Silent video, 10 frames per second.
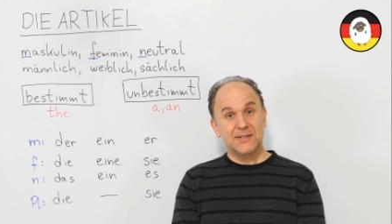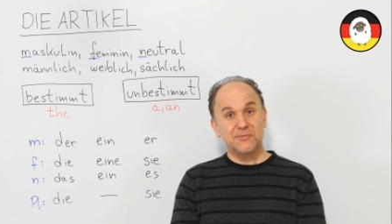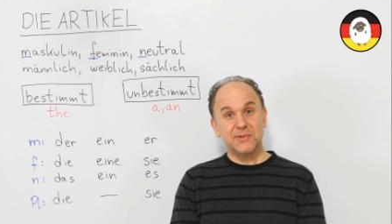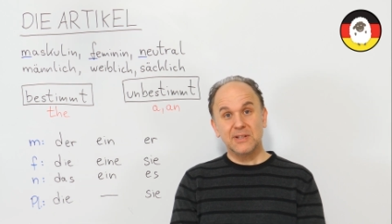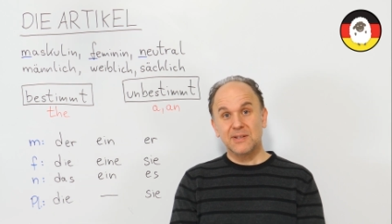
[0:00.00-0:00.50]

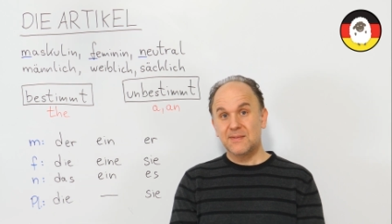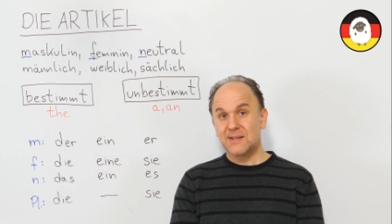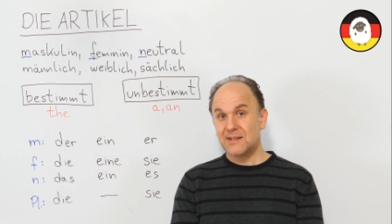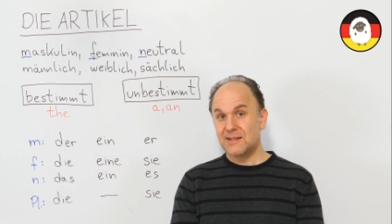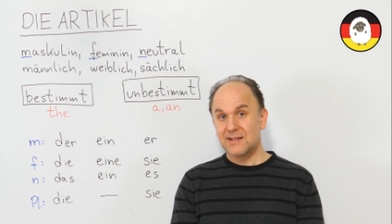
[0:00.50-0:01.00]
It's
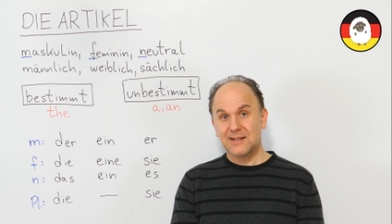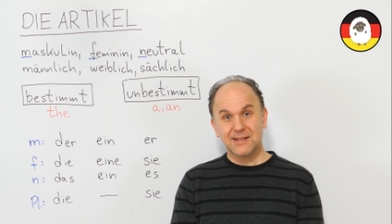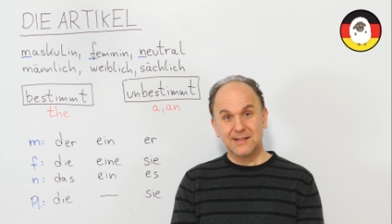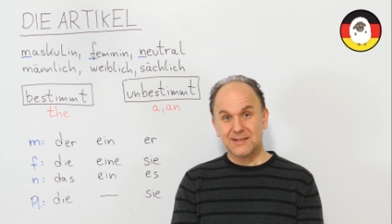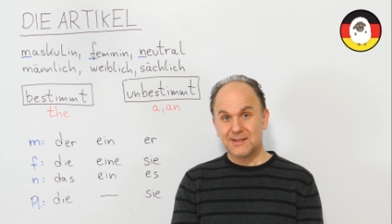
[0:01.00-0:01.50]
really the
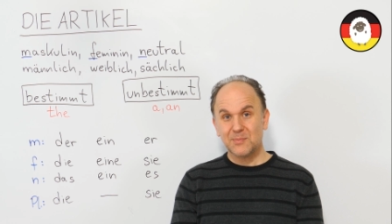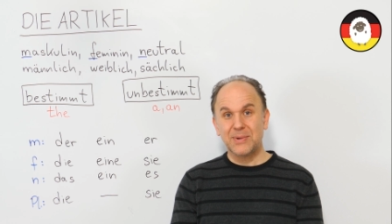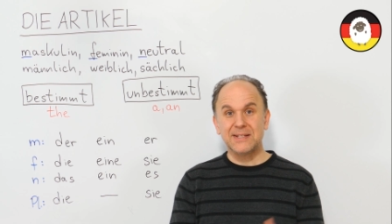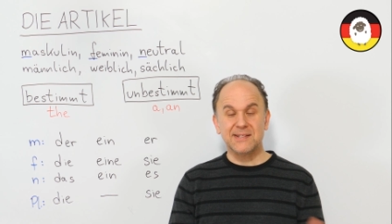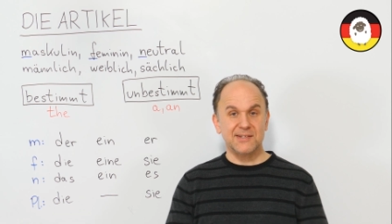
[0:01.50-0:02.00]

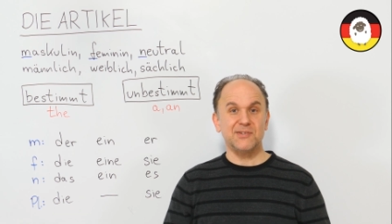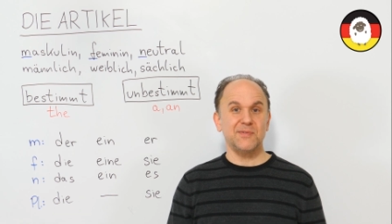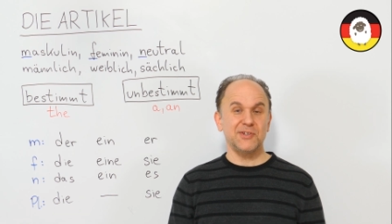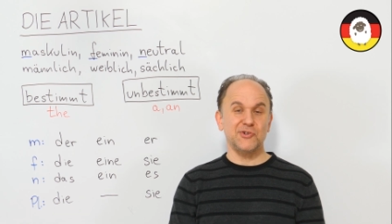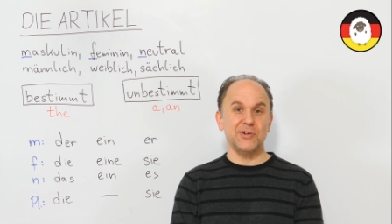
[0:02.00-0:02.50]

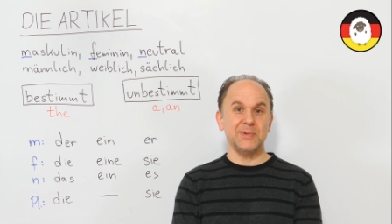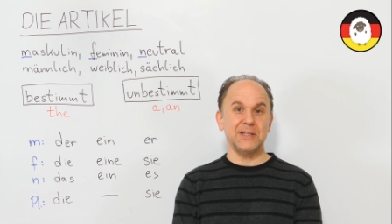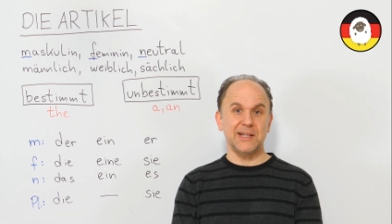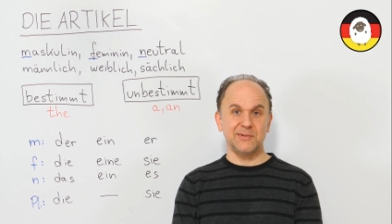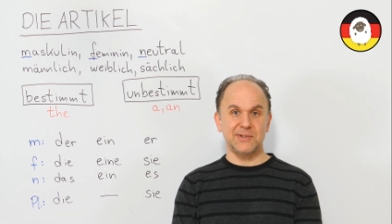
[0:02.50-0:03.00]
basis of the
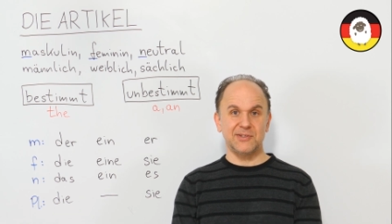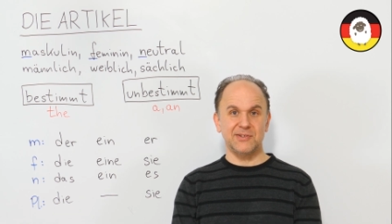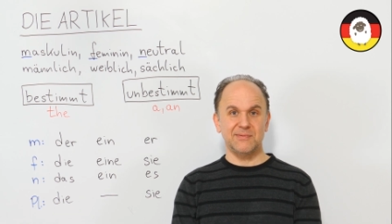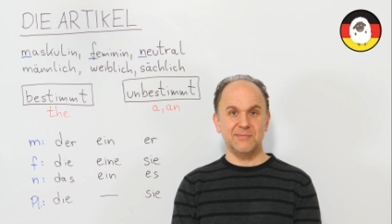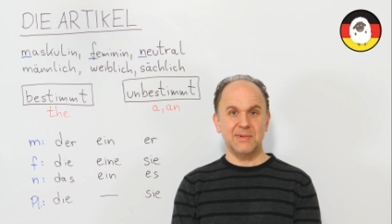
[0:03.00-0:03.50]
German
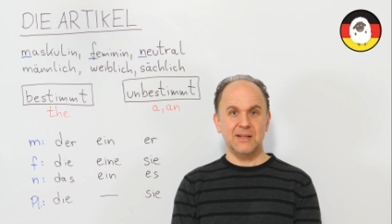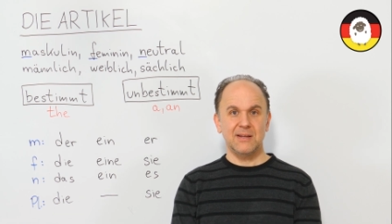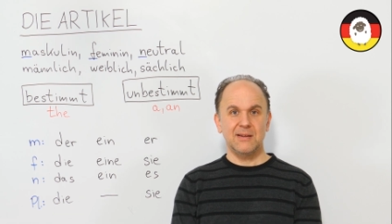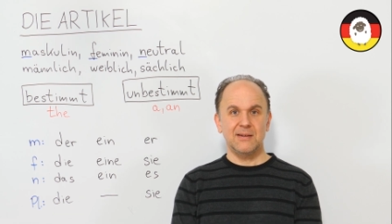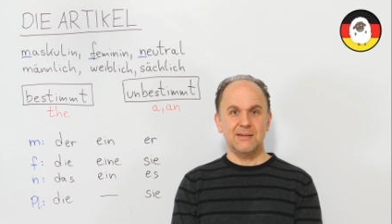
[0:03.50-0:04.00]
language.
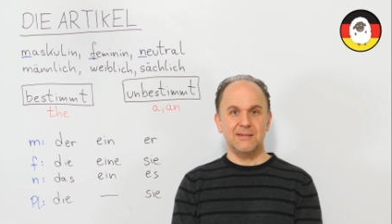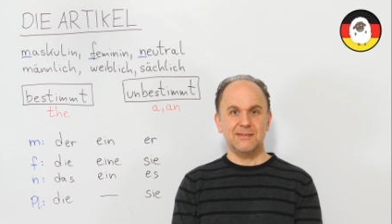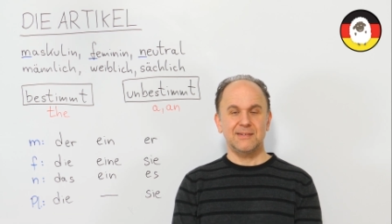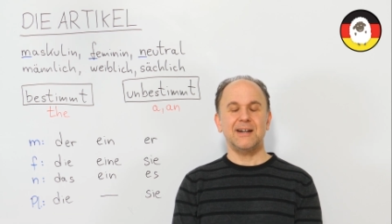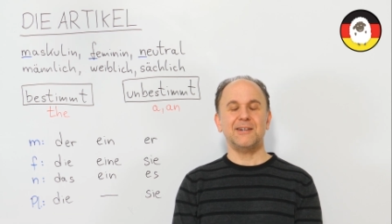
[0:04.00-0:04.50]

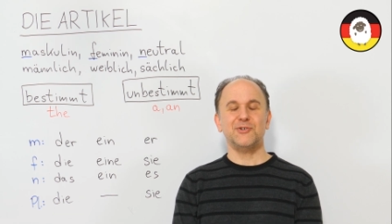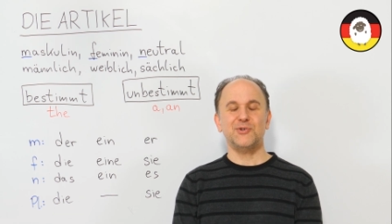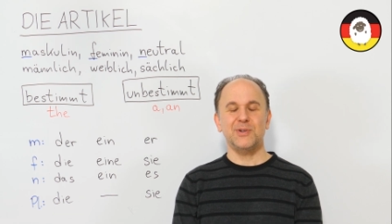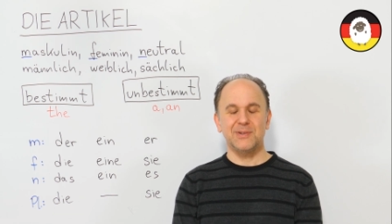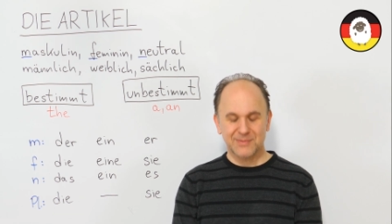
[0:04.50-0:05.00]

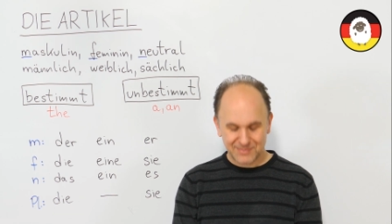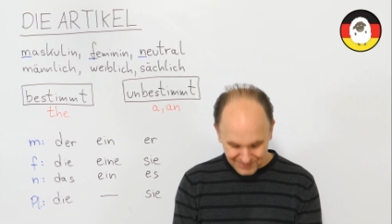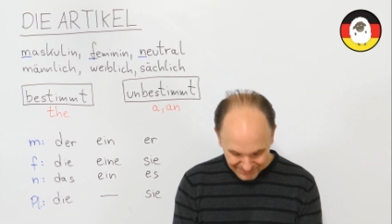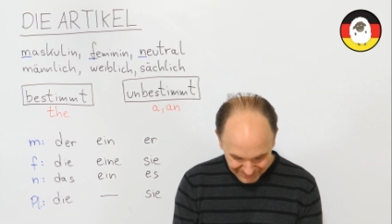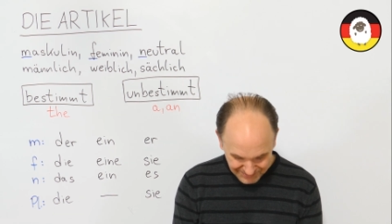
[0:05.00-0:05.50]
Dankeschön.
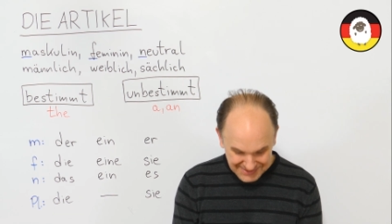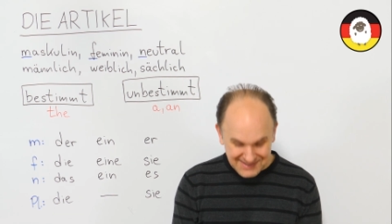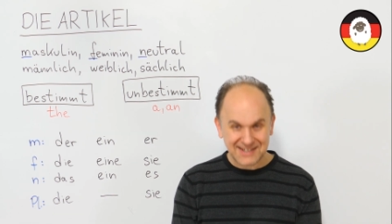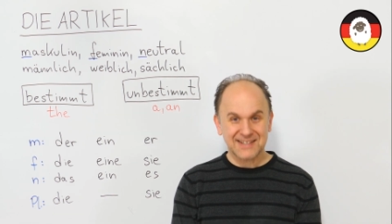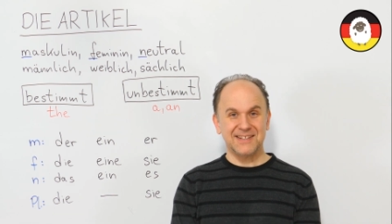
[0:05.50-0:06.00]

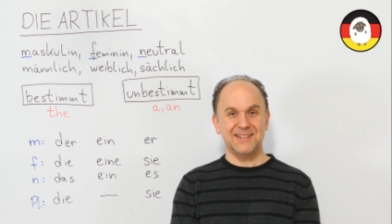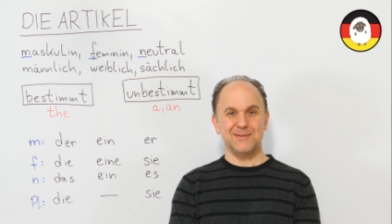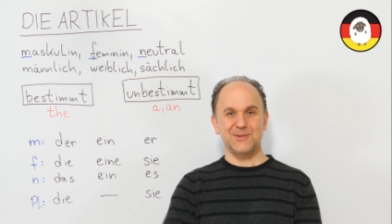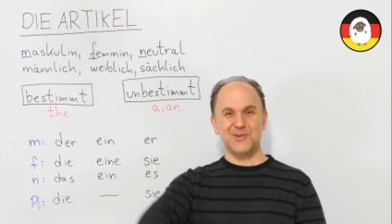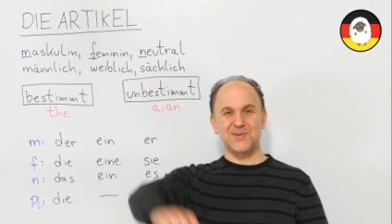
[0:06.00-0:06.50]
Bis dann.
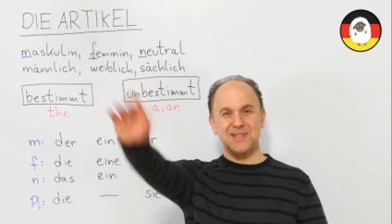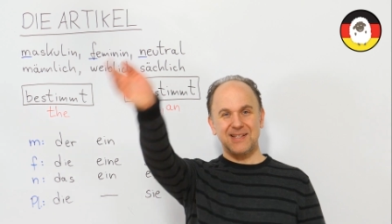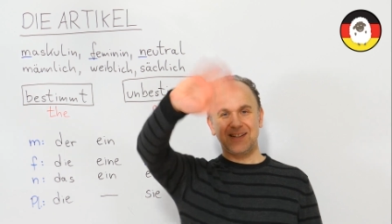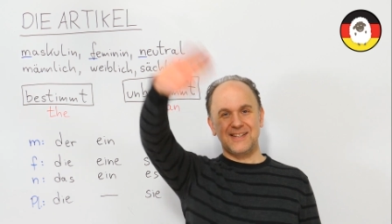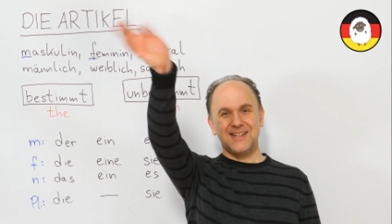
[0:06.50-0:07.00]

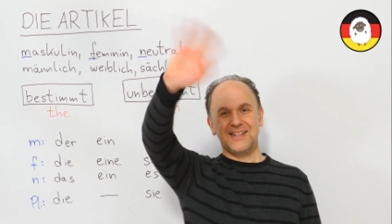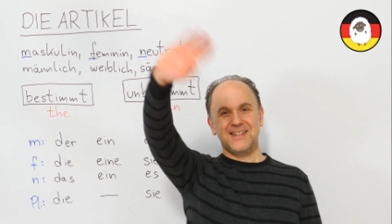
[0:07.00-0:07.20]
Tschüss.